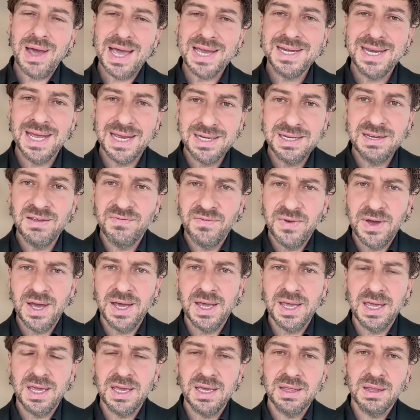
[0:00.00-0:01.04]

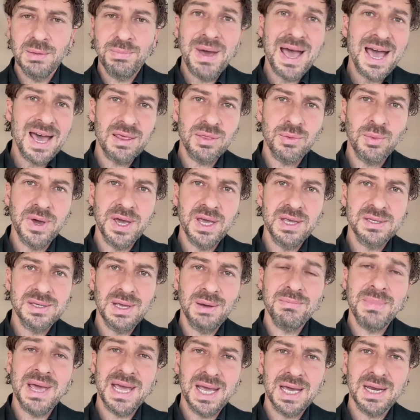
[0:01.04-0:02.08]
identifying the pathways
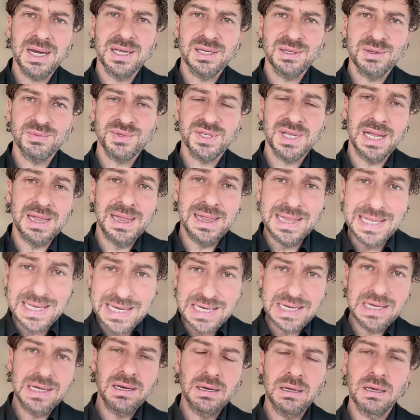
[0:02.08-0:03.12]
and mechanisms that
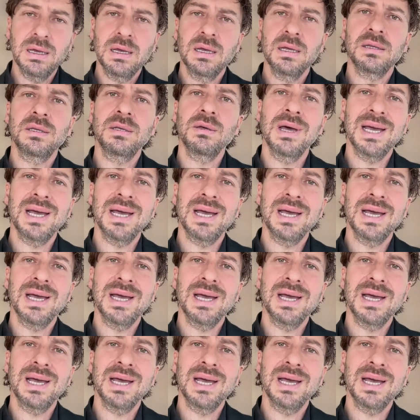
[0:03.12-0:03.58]
lead to